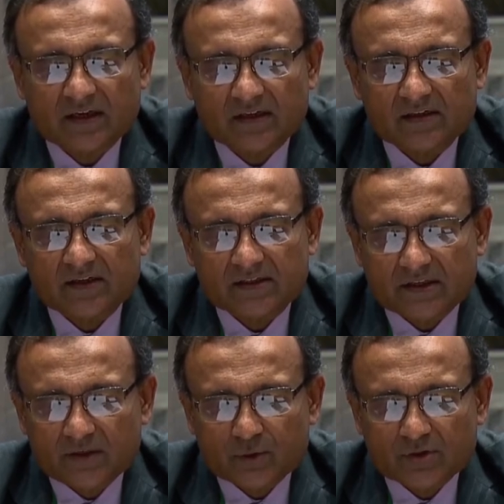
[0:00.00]
under
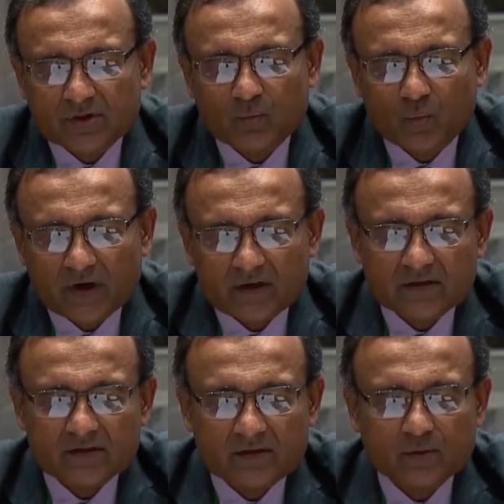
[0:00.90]
Resolution
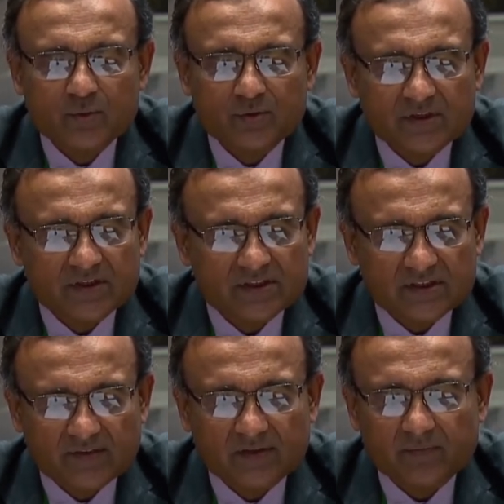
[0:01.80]

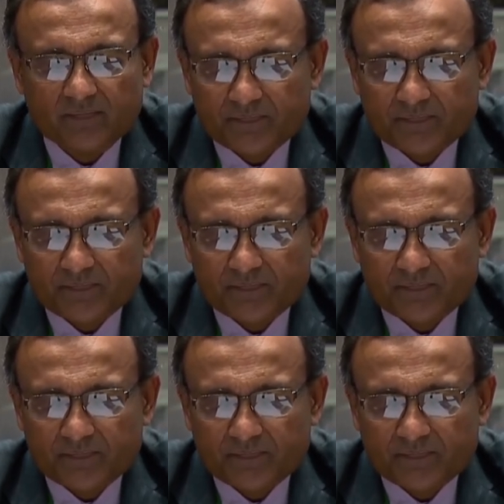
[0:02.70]
1267.